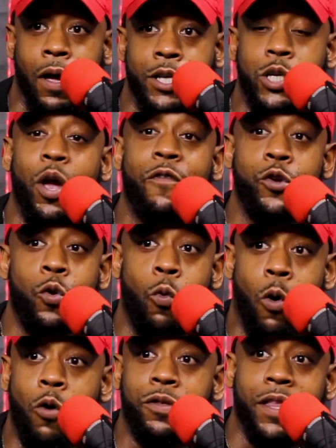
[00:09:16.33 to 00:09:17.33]
So if you
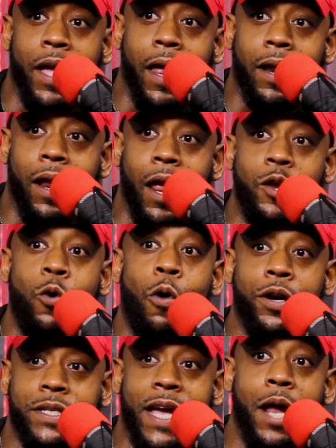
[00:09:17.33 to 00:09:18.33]
want that and you
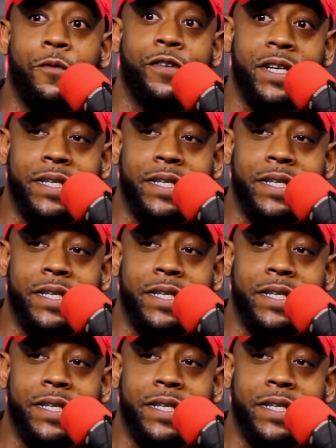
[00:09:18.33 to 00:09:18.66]
want to sign up for